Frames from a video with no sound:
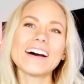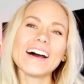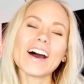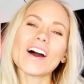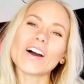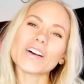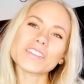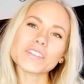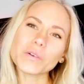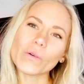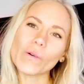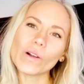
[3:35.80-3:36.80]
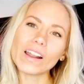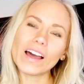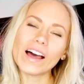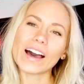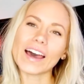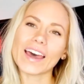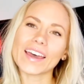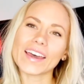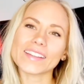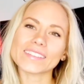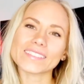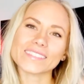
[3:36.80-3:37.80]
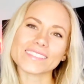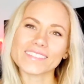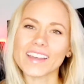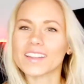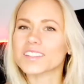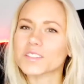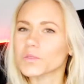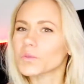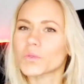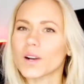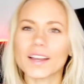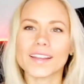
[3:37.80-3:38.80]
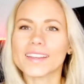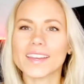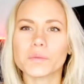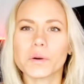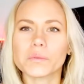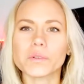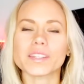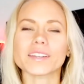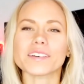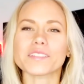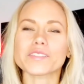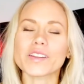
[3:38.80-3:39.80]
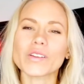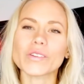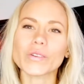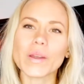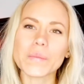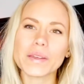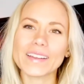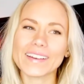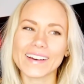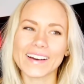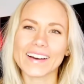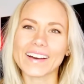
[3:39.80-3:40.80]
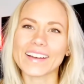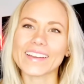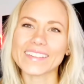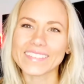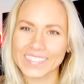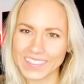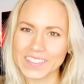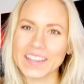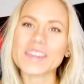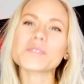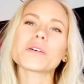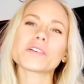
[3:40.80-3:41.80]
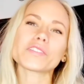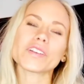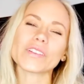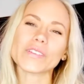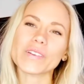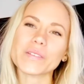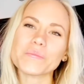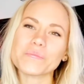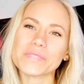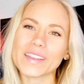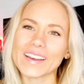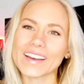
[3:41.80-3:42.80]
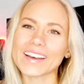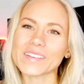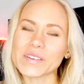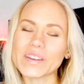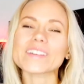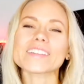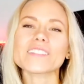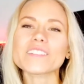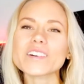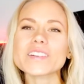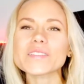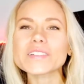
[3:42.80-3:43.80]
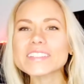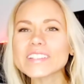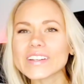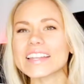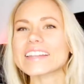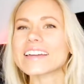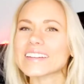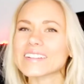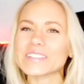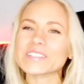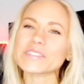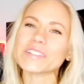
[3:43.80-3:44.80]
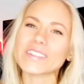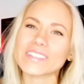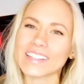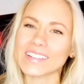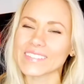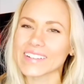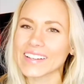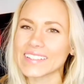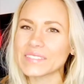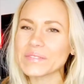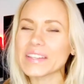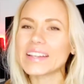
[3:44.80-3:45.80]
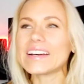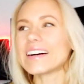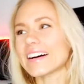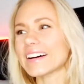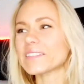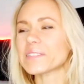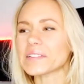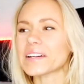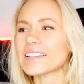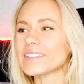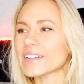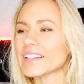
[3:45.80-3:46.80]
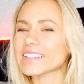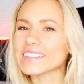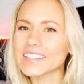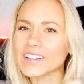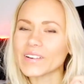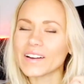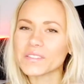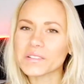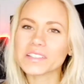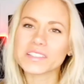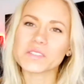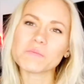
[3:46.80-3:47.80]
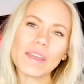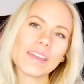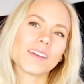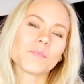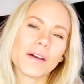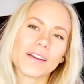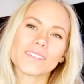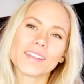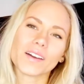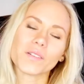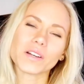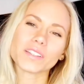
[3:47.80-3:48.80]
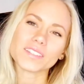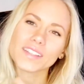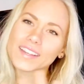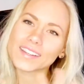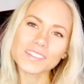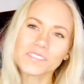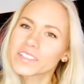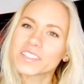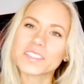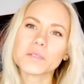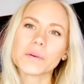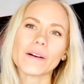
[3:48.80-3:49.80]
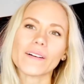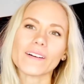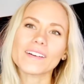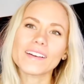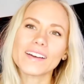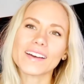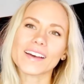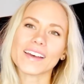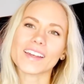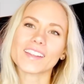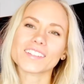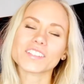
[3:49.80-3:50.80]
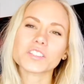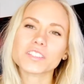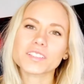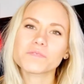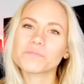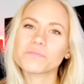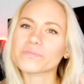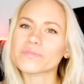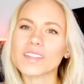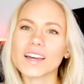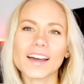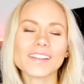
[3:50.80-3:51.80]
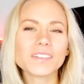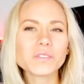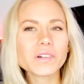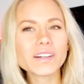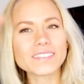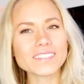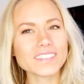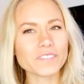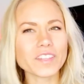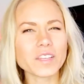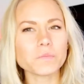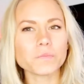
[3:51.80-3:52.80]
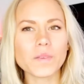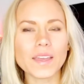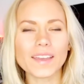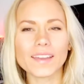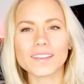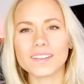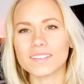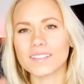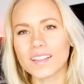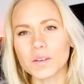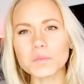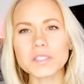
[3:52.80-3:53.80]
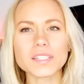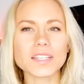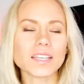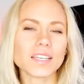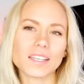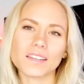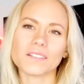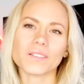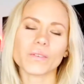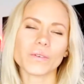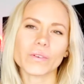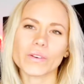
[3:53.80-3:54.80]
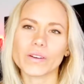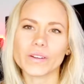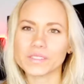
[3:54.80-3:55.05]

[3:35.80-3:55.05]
on the wall. And that's why I came up with the floating grip, the name of floating grip, because I thought it was looking like it was floating, right? Well, anyway, so I wanted to make a mount that was like invisible, and just I didn't want something big, clumsy, or